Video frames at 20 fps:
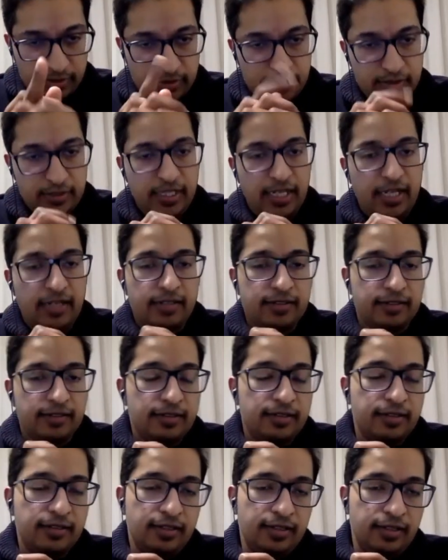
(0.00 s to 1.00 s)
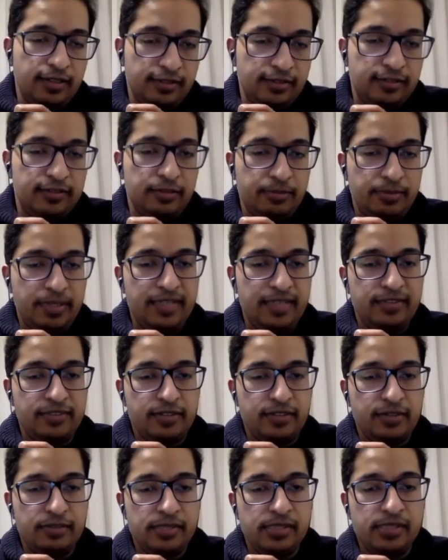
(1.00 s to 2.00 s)
That is the best
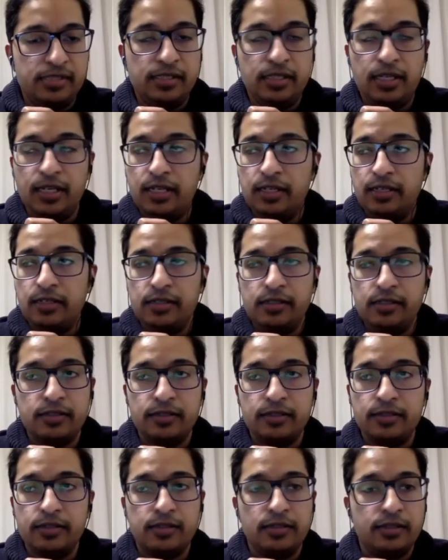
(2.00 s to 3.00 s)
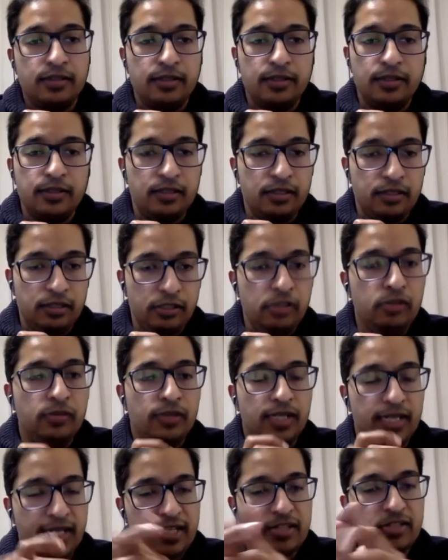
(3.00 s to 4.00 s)
remedy, and you
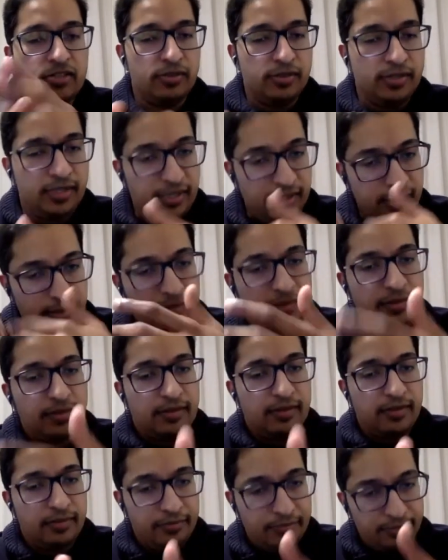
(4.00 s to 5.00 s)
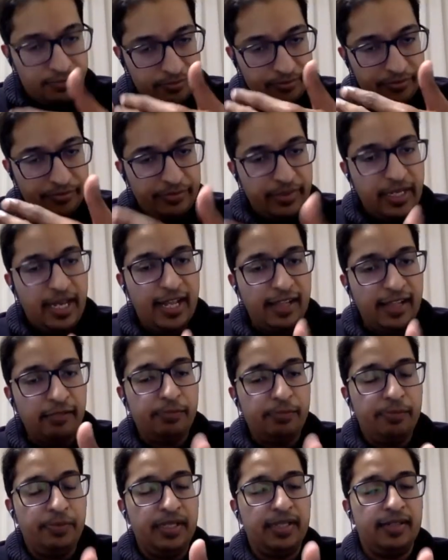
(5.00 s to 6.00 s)
are actually
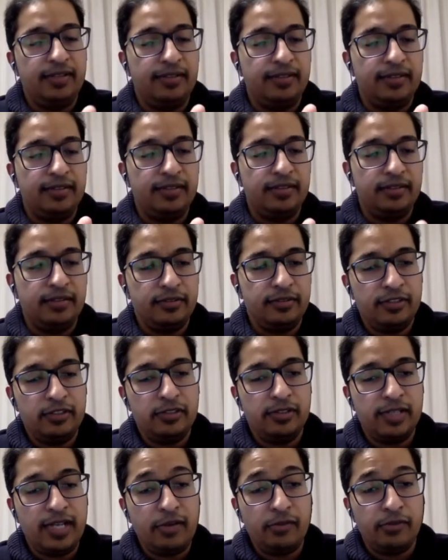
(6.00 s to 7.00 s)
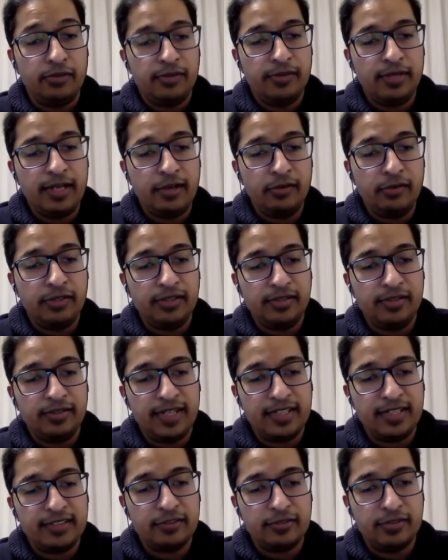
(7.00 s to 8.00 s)
helping the. So now the
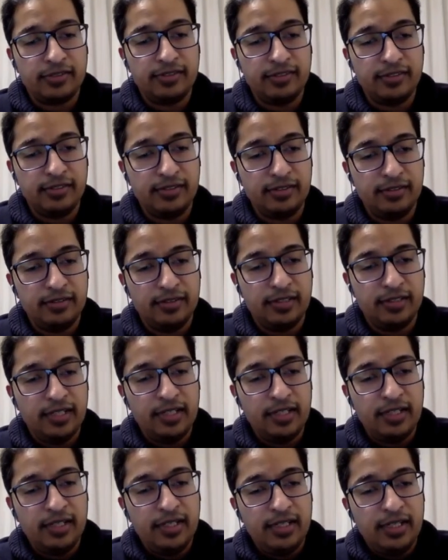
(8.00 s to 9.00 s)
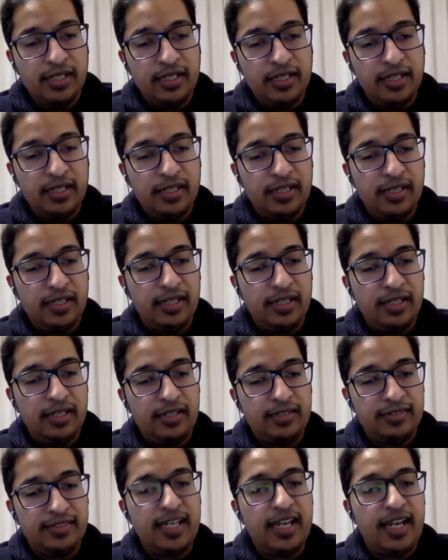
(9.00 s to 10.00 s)
next question
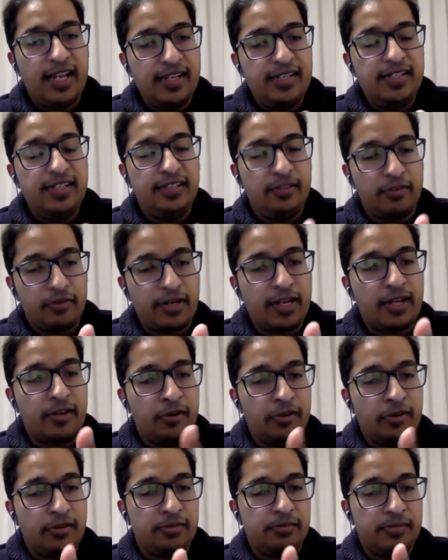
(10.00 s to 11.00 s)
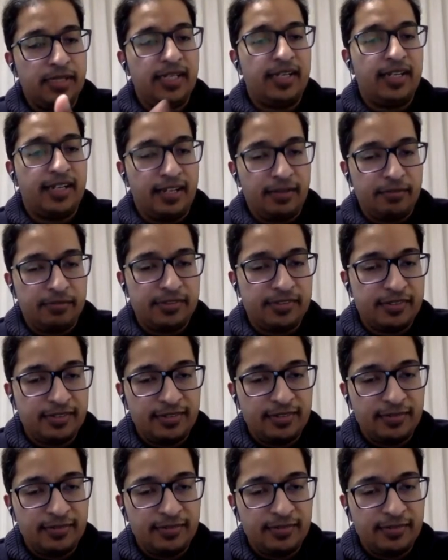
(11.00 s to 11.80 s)
is there any record being kept?